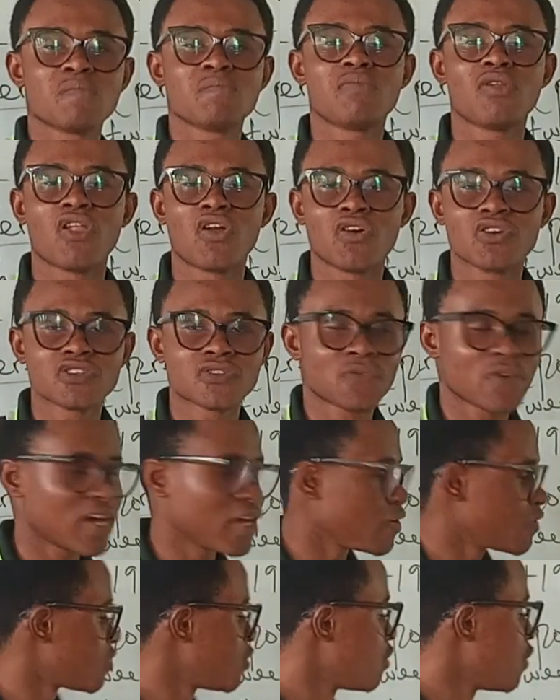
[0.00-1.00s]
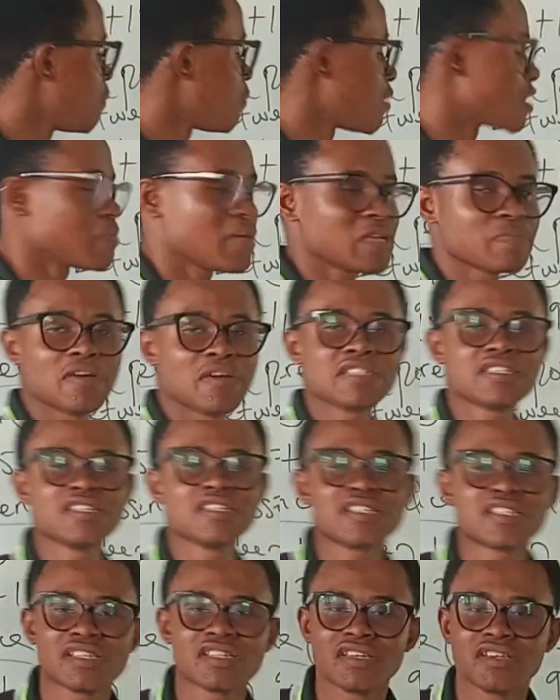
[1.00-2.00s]
Plus 5. But
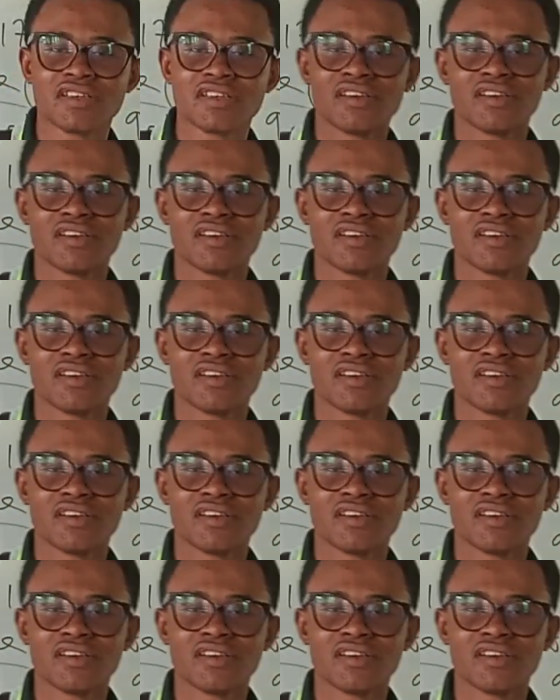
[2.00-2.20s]
mathematics,